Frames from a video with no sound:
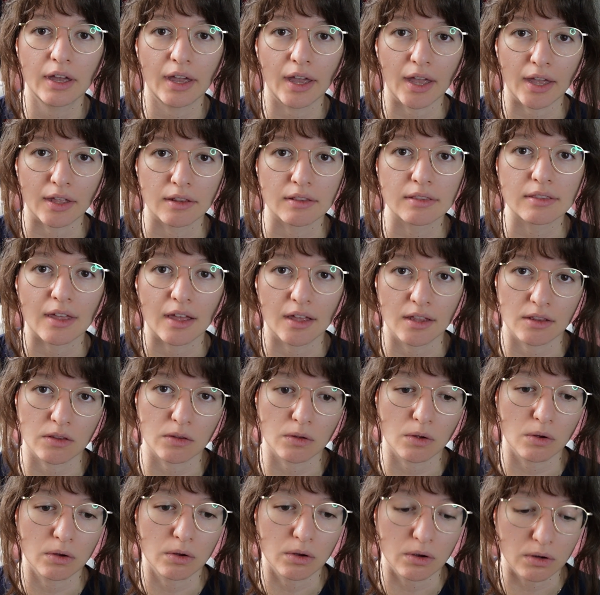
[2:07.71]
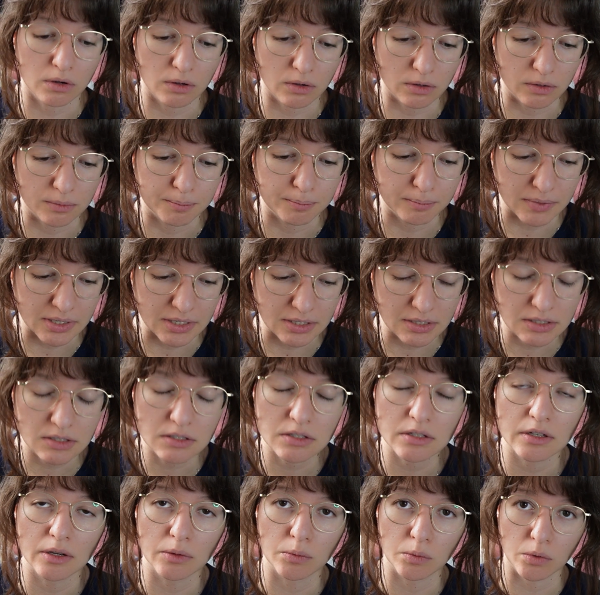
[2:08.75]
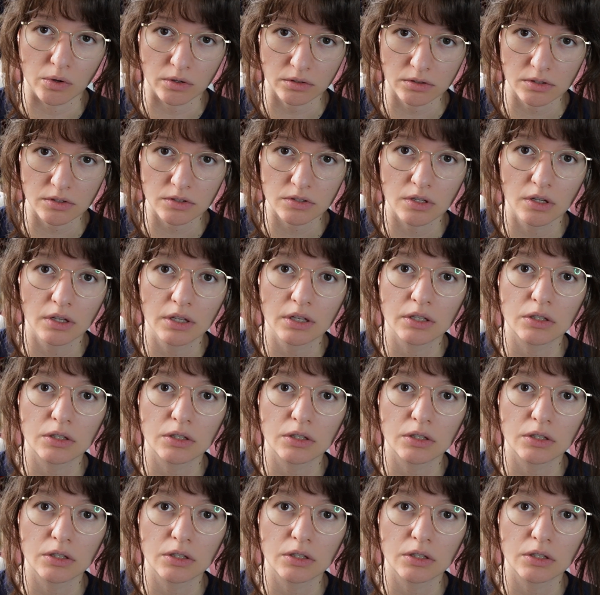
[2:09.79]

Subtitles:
And that means once